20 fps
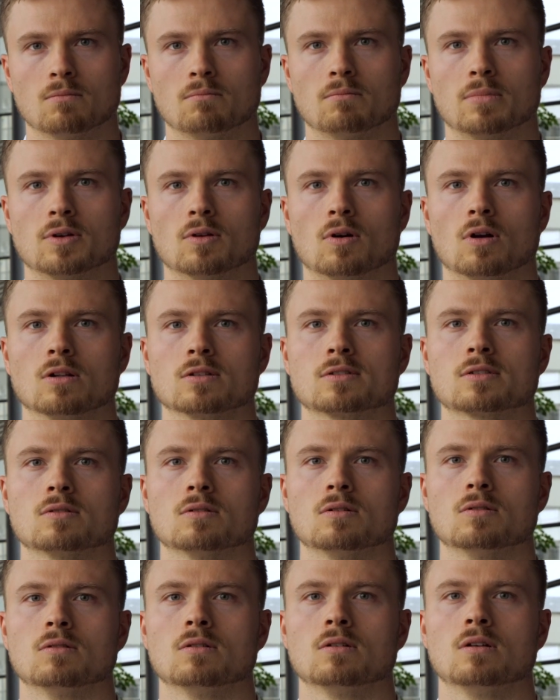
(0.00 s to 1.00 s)
but
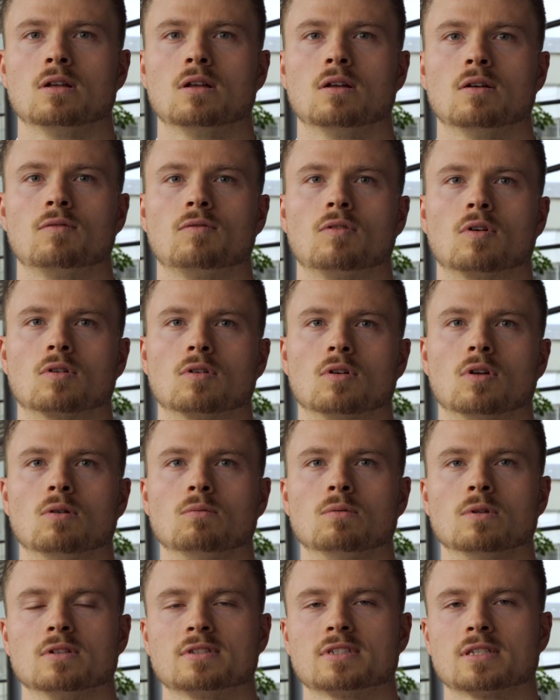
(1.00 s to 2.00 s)
also for
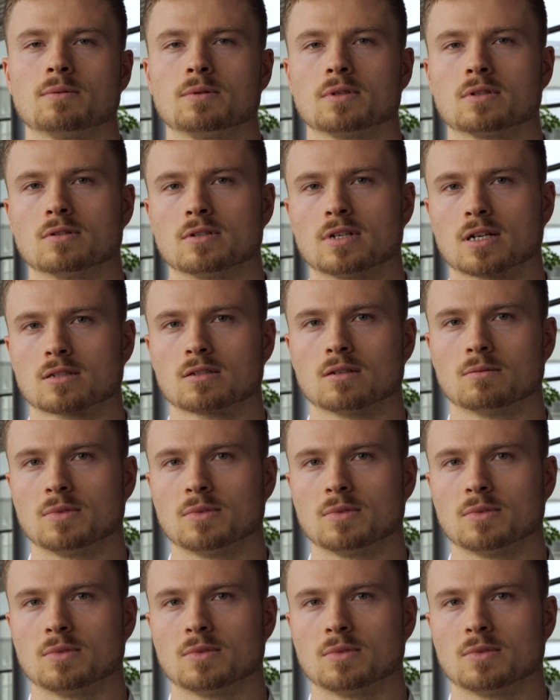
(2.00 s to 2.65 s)
global semiconductor